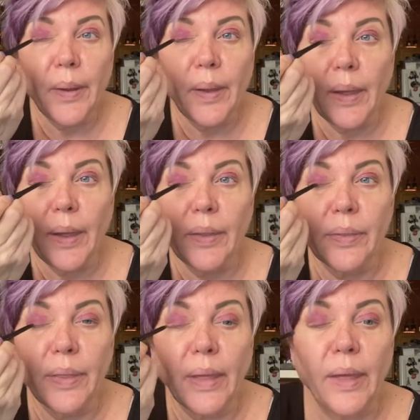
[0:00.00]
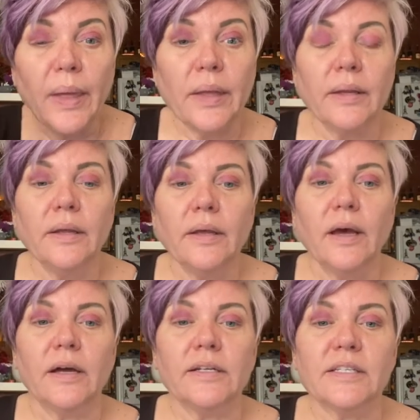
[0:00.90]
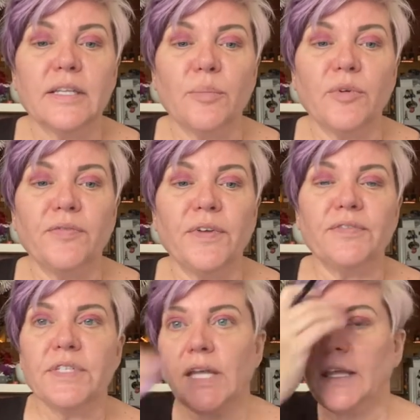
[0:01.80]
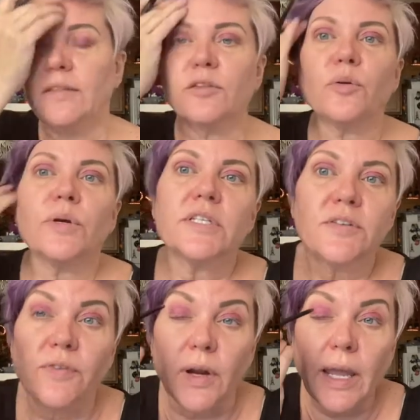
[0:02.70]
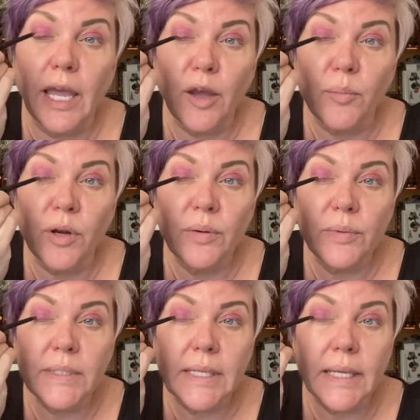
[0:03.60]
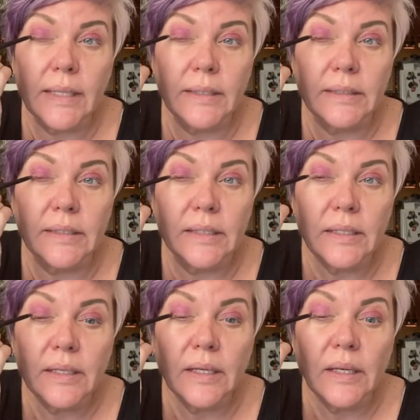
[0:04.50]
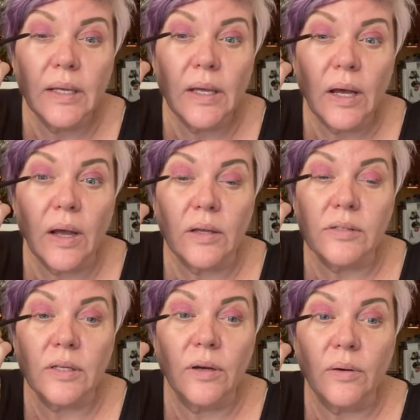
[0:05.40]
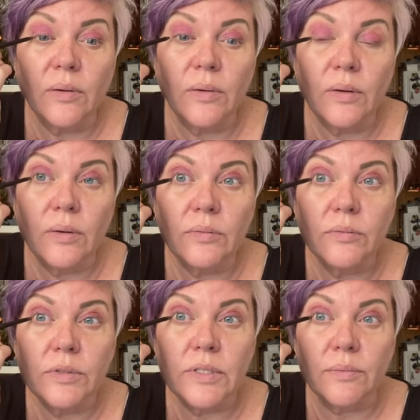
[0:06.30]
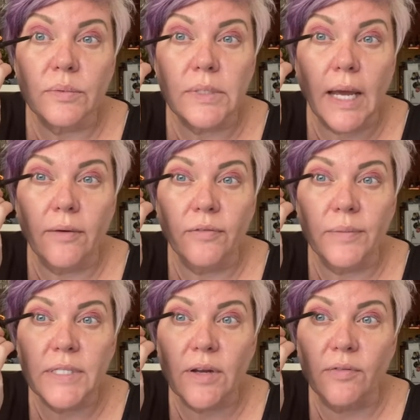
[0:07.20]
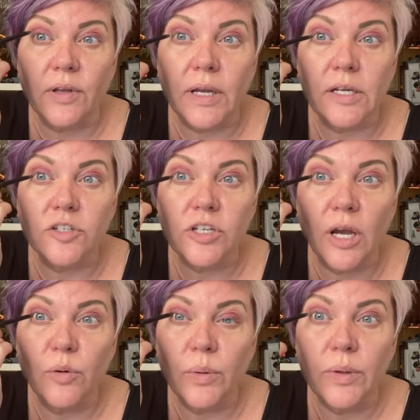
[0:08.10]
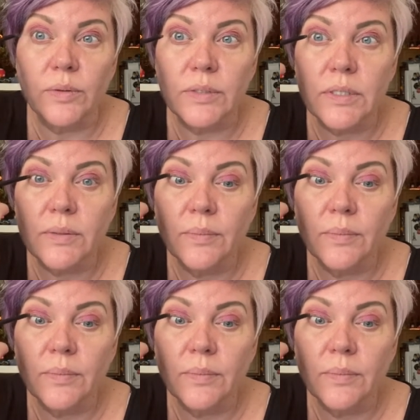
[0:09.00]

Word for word: And then on December 15th, Kristopher Cameron was killed, also died from several gunshot wounds.